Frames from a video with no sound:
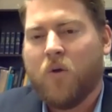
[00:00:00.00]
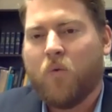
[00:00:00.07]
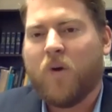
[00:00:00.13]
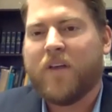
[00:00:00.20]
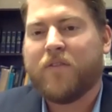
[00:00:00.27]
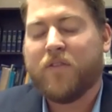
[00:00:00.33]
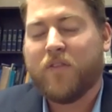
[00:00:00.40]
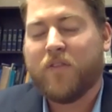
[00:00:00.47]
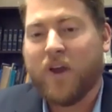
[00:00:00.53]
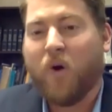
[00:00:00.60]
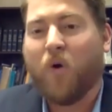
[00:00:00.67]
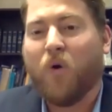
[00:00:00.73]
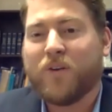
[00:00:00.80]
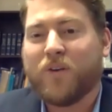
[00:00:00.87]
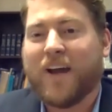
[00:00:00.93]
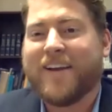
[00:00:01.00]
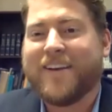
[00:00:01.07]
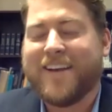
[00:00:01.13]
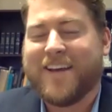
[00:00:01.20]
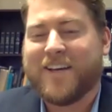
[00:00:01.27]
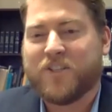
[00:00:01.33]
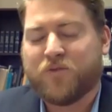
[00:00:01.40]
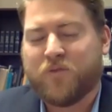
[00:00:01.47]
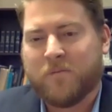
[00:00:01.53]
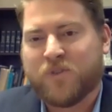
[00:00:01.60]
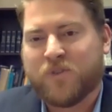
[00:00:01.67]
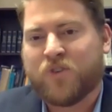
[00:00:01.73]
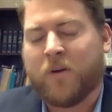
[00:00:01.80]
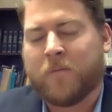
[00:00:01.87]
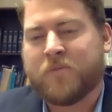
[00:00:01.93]
with the old ideas from
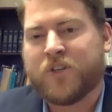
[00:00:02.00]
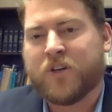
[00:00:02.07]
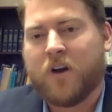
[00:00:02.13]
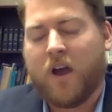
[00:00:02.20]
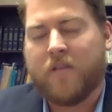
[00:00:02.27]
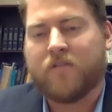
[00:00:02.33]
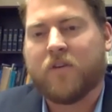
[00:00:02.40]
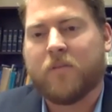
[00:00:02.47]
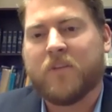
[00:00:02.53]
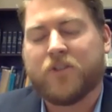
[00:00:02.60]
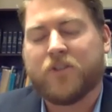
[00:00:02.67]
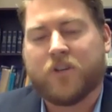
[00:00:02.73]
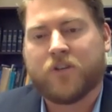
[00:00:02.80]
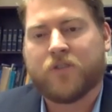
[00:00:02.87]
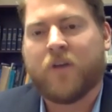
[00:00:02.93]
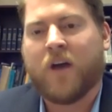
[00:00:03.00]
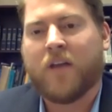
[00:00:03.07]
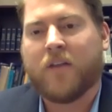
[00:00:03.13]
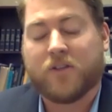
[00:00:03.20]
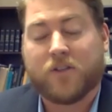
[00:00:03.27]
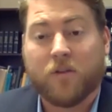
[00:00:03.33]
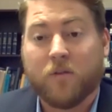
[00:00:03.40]
scripture and from the church fathers?